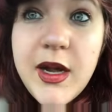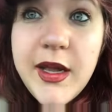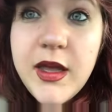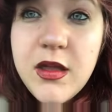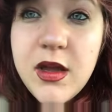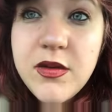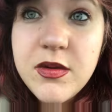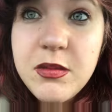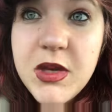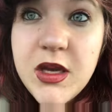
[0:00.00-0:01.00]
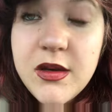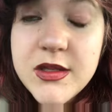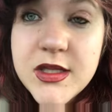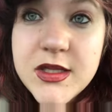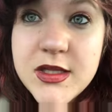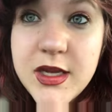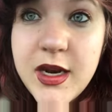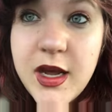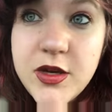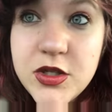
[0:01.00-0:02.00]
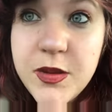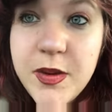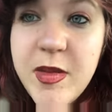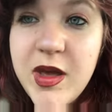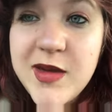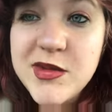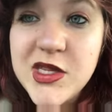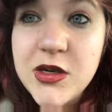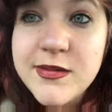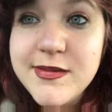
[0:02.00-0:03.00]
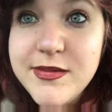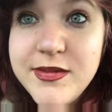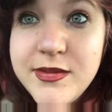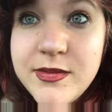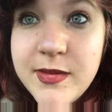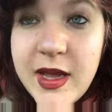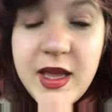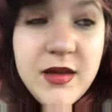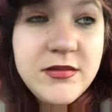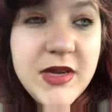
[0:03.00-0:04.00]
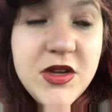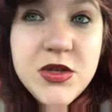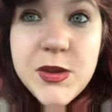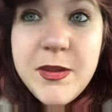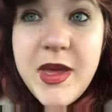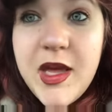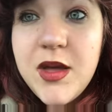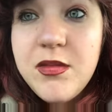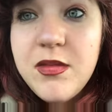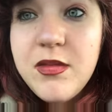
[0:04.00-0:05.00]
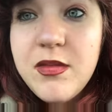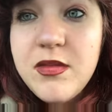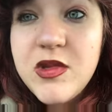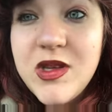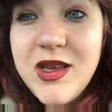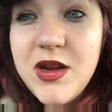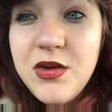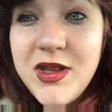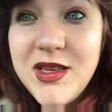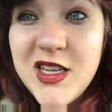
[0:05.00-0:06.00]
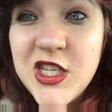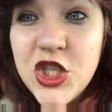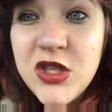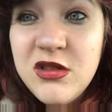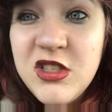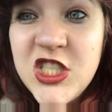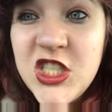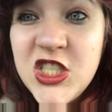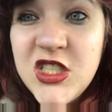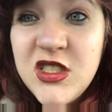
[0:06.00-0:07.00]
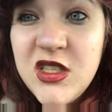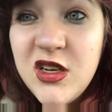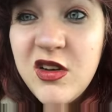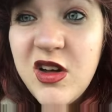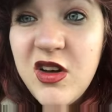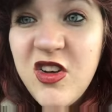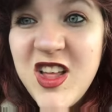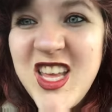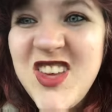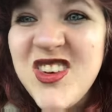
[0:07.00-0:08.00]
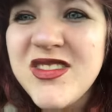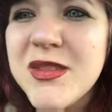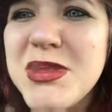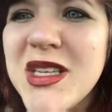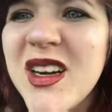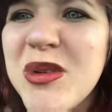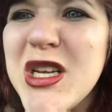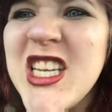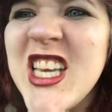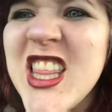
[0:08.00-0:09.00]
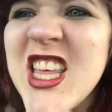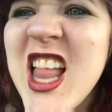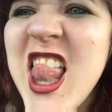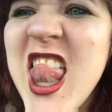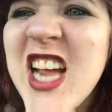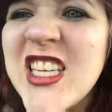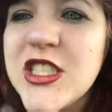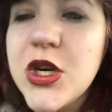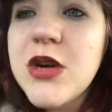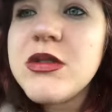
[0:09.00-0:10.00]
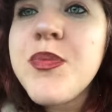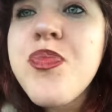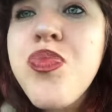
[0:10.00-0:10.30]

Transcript: I can think of something, because as I said, I usually wear makeup, so my usual makeup, so you can't really tell, you know, how, ew, I have lipstick on my teeth, that's gross.